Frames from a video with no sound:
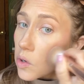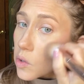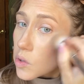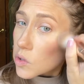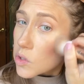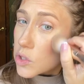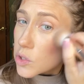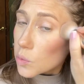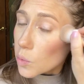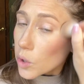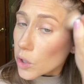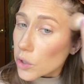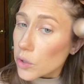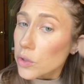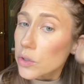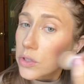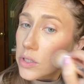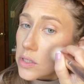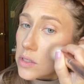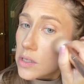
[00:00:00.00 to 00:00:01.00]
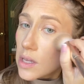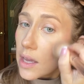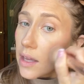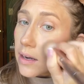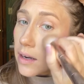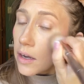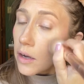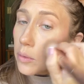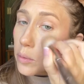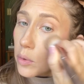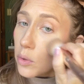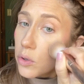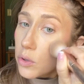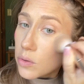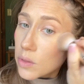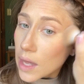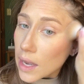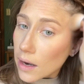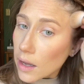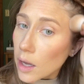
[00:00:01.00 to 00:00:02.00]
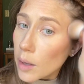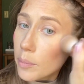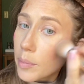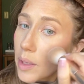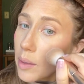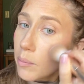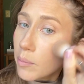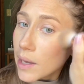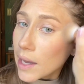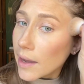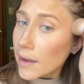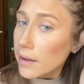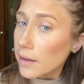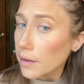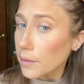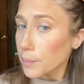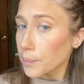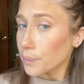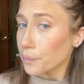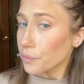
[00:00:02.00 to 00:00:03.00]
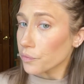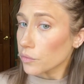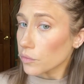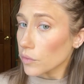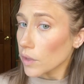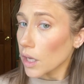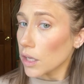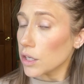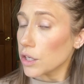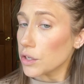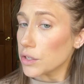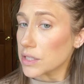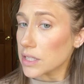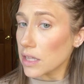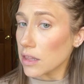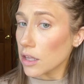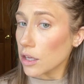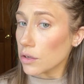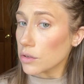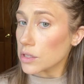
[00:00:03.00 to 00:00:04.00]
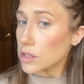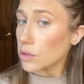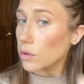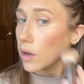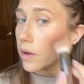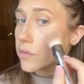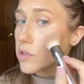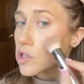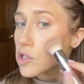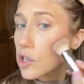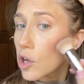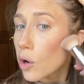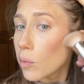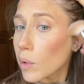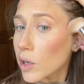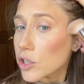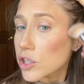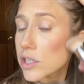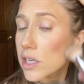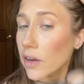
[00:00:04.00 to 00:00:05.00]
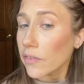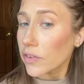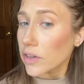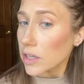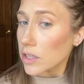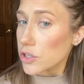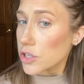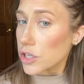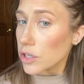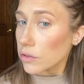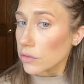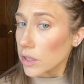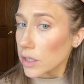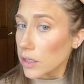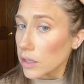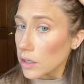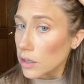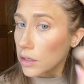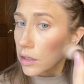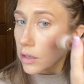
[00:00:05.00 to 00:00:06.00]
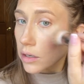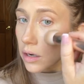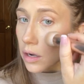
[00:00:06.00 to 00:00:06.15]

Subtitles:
swirls, and I will do that up and back. And do you see that you still have so much definition right here?